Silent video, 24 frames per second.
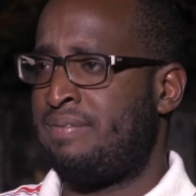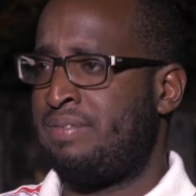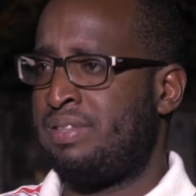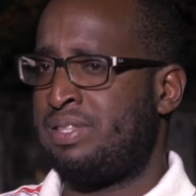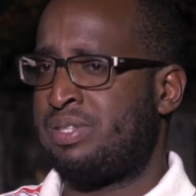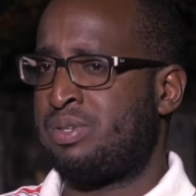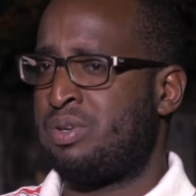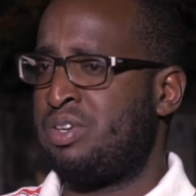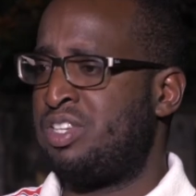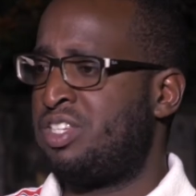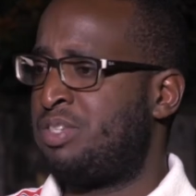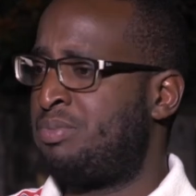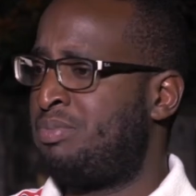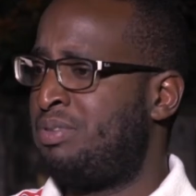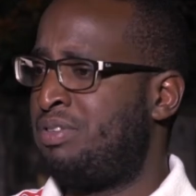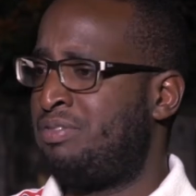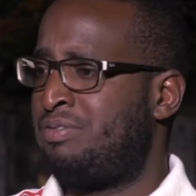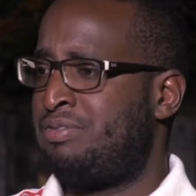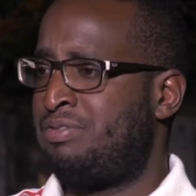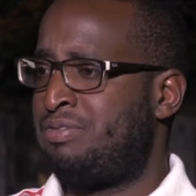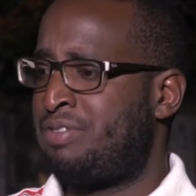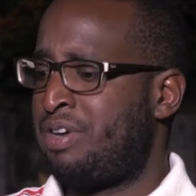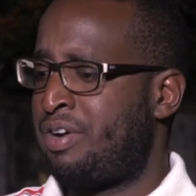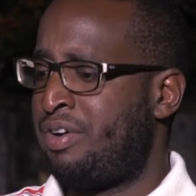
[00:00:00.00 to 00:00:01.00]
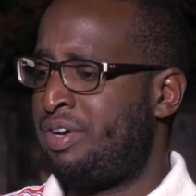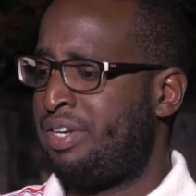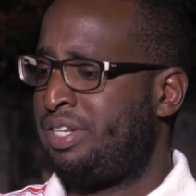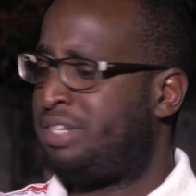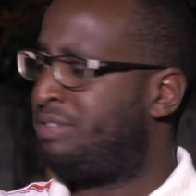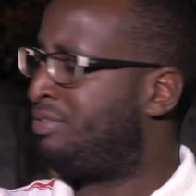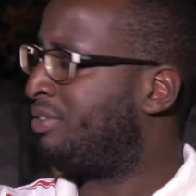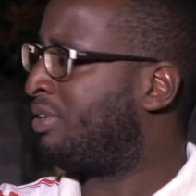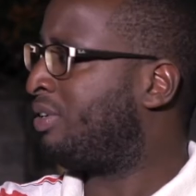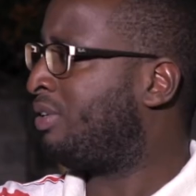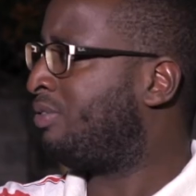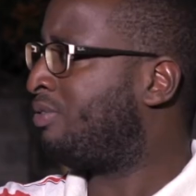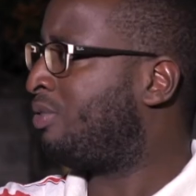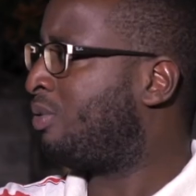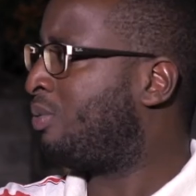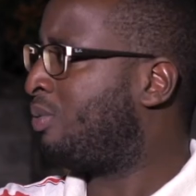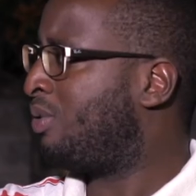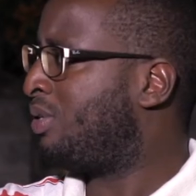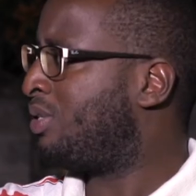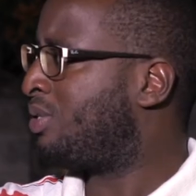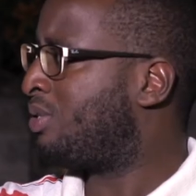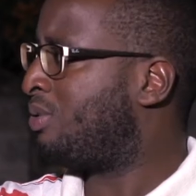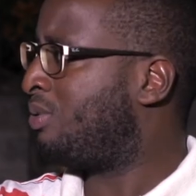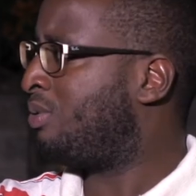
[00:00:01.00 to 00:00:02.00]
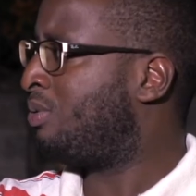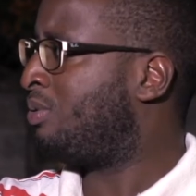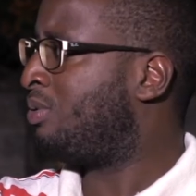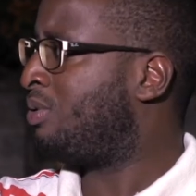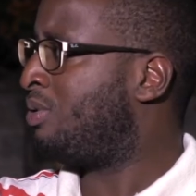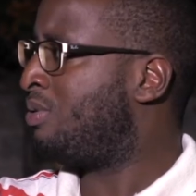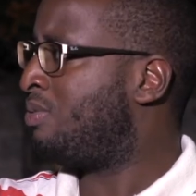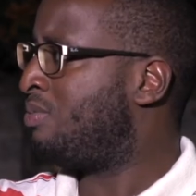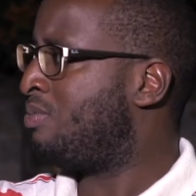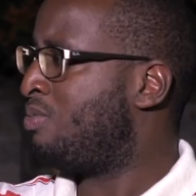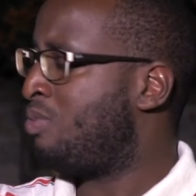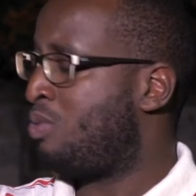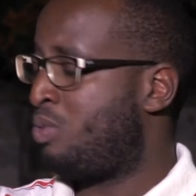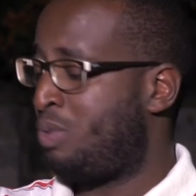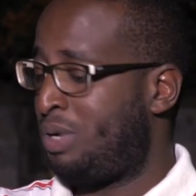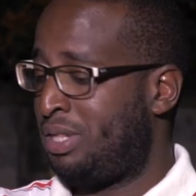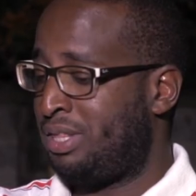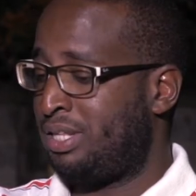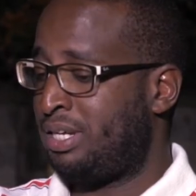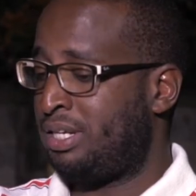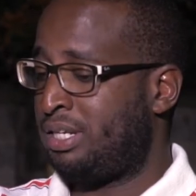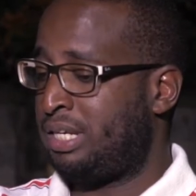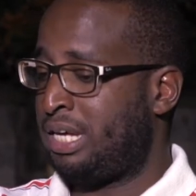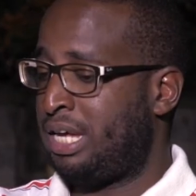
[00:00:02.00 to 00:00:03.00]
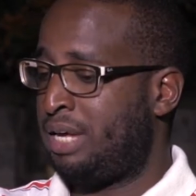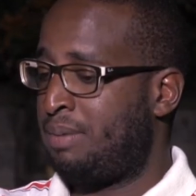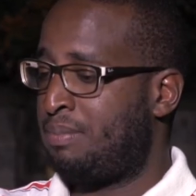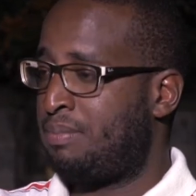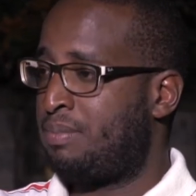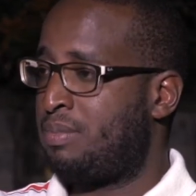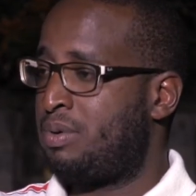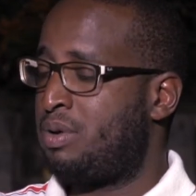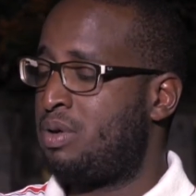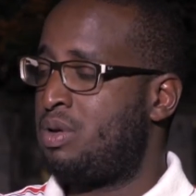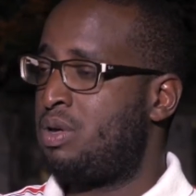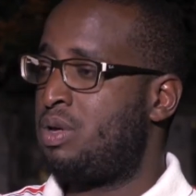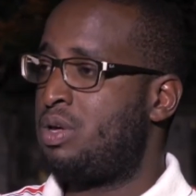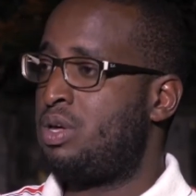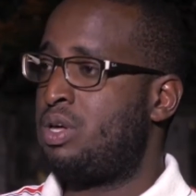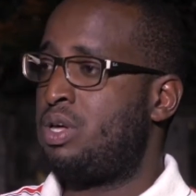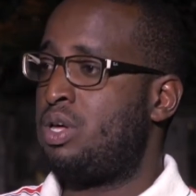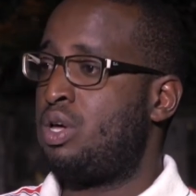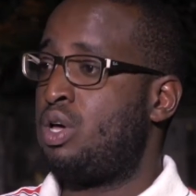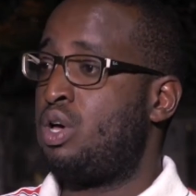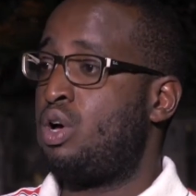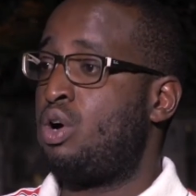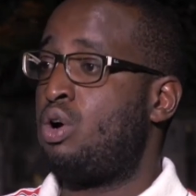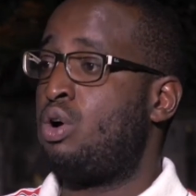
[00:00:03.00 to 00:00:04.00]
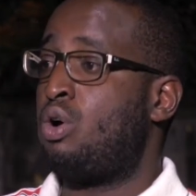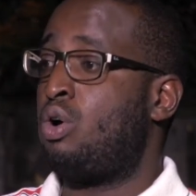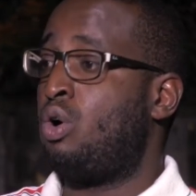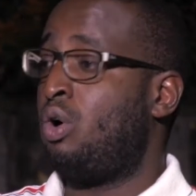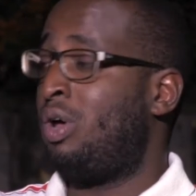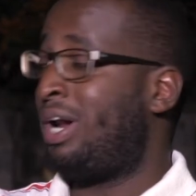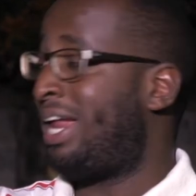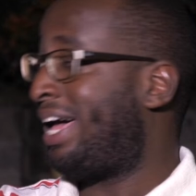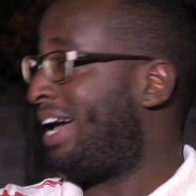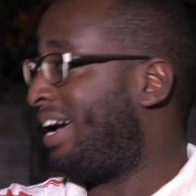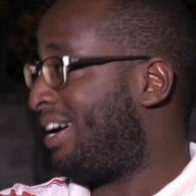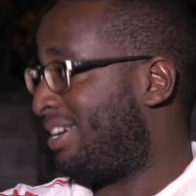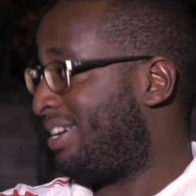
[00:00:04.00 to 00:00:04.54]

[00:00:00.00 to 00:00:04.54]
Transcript: it's going to be very difficult for Queens to win that game. All I